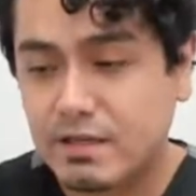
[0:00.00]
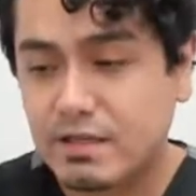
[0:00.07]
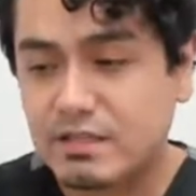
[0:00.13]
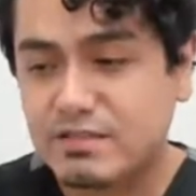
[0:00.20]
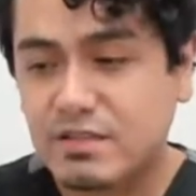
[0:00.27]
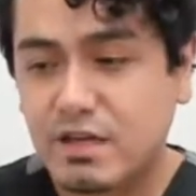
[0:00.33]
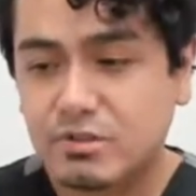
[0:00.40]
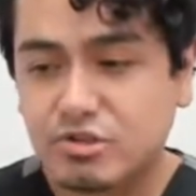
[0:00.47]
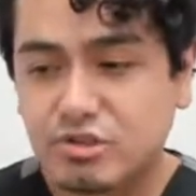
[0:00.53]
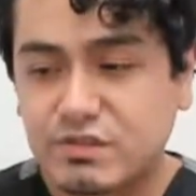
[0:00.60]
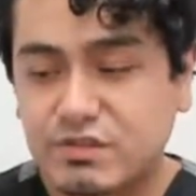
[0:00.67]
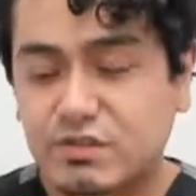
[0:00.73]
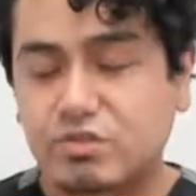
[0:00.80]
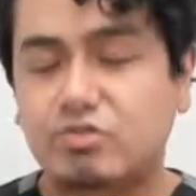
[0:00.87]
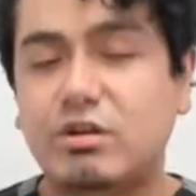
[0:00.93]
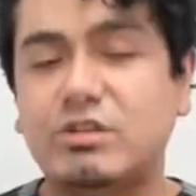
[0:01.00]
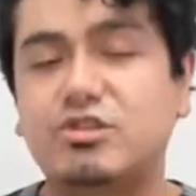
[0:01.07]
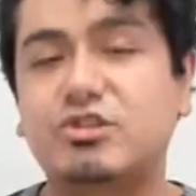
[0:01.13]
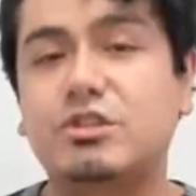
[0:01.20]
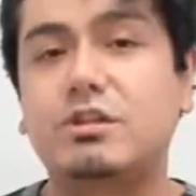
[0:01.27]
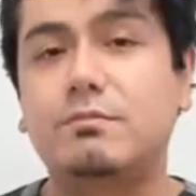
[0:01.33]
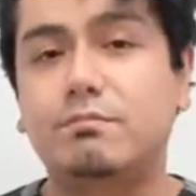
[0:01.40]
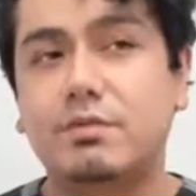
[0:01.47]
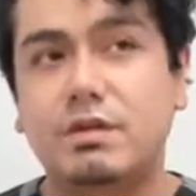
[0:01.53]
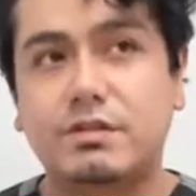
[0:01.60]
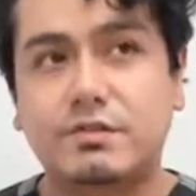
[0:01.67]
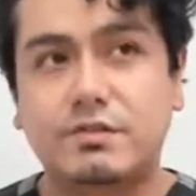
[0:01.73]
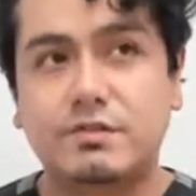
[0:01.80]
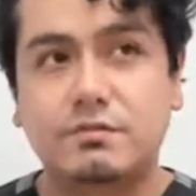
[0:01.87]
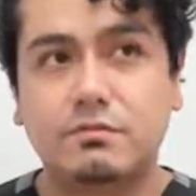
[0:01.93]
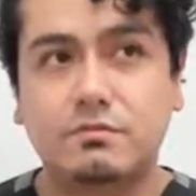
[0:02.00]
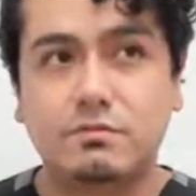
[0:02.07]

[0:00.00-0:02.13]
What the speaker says: is not just stretching, but